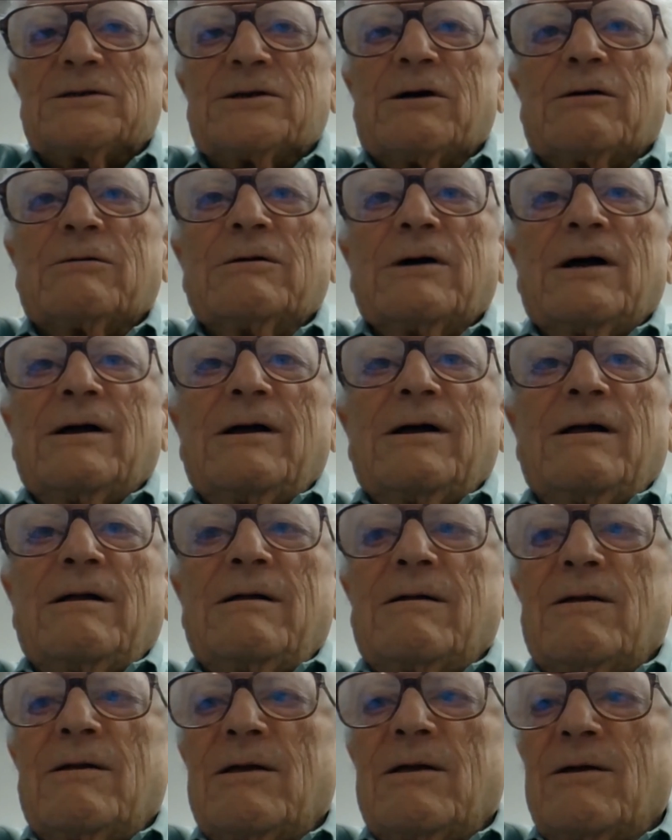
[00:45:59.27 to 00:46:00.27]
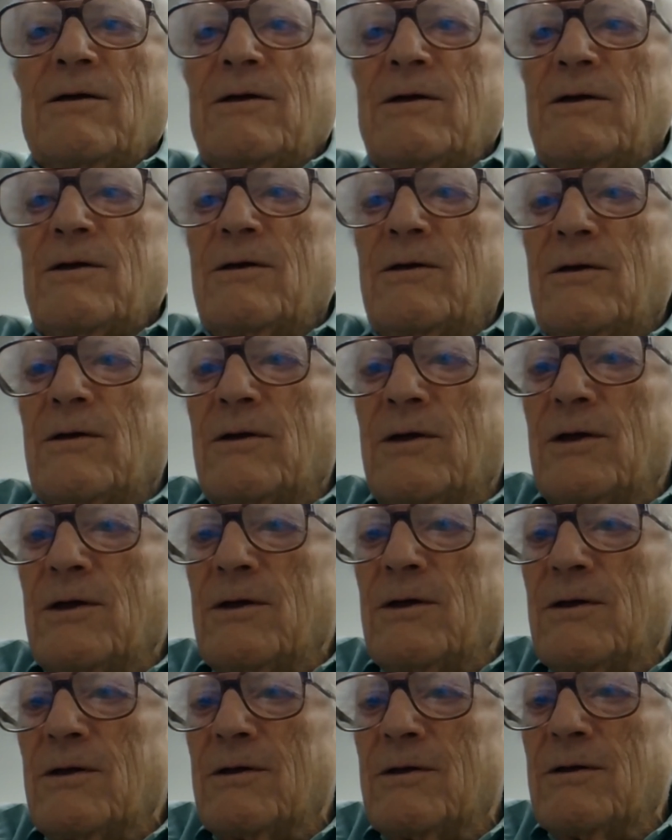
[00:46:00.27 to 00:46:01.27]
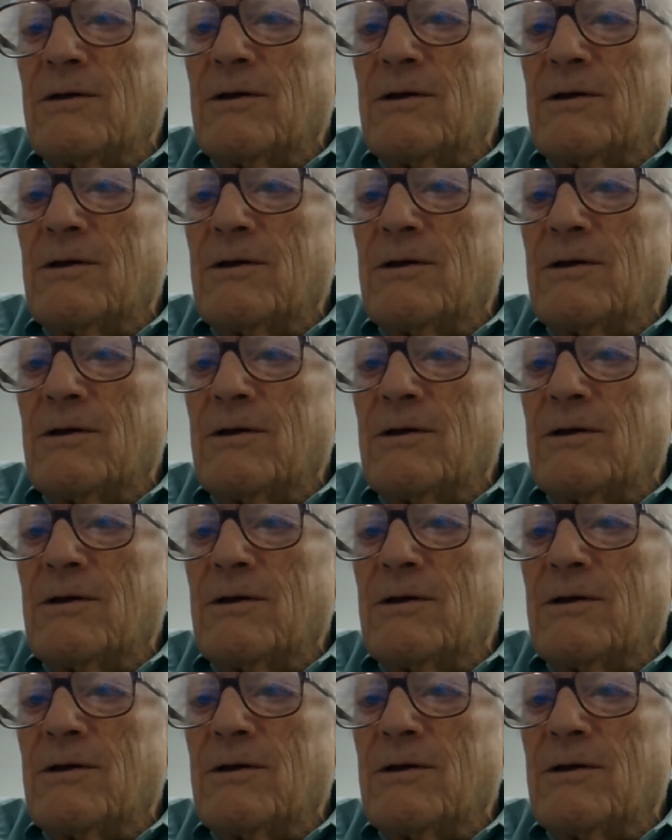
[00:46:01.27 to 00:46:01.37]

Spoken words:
So how was it working with him?